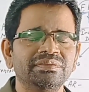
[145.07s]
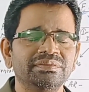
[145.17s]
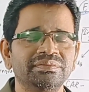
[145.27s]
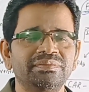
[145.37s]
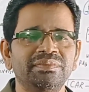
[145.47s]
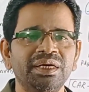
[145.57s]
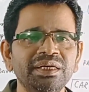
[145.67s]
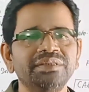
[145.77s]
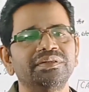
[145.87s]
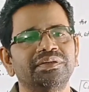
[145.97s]

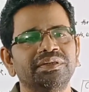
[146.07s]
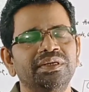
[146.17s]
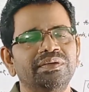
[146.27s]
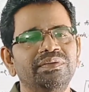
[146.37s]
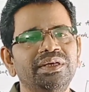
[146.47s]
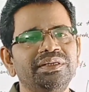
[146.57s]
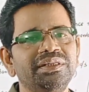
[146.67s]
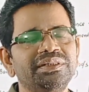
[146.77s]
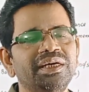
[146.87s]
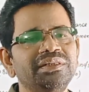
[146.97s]
manager will
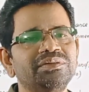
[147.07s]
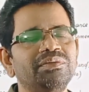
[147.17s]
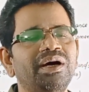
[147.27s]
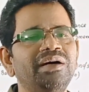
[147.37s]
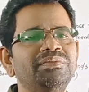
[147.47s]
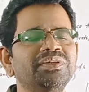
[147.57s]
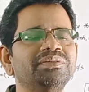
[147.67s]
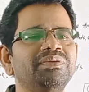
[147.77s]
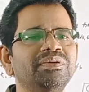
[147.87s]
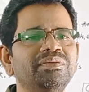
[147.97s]
decide so how much
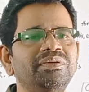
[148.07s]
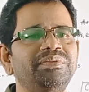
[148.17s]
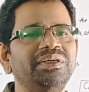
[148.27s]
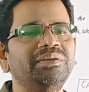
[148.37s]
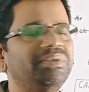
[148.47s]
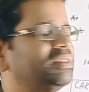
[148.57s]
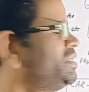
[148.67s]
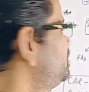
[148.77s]
fund will be invested